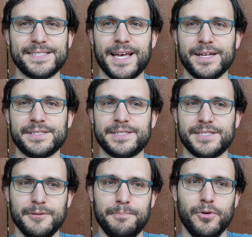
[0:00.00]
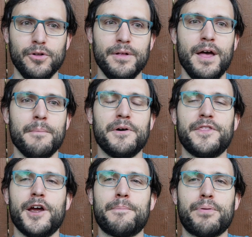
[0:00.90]
sound simple, but
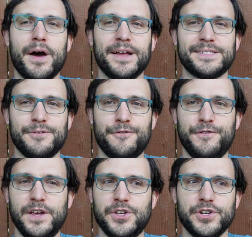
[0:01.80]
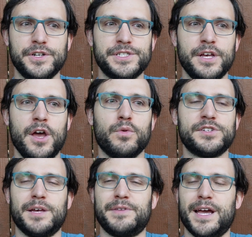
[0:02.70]
there are products and features where
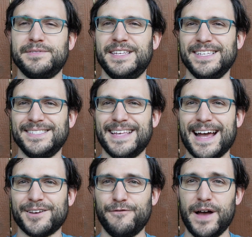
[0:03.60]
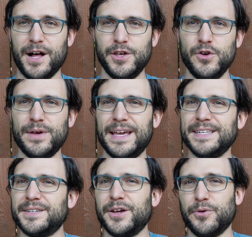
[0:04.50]
sometimes the exact value
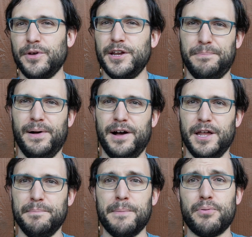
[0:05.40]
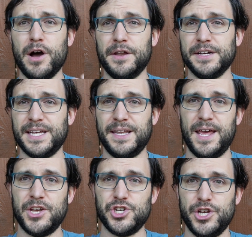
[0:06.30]
isn't agreed upon by product and
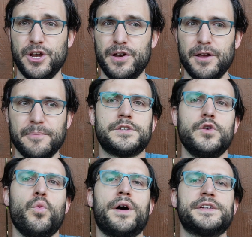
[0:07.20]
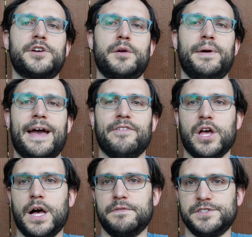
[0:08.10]
engineering. So you want to start by having
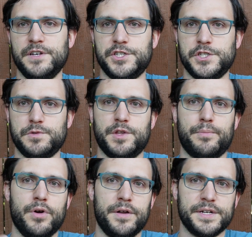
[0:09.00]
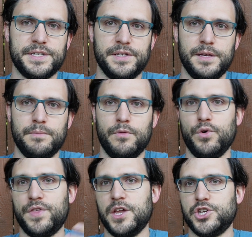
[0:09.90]
conversations with the product team,
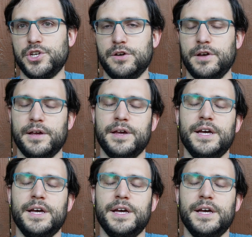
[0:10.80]
with engineering,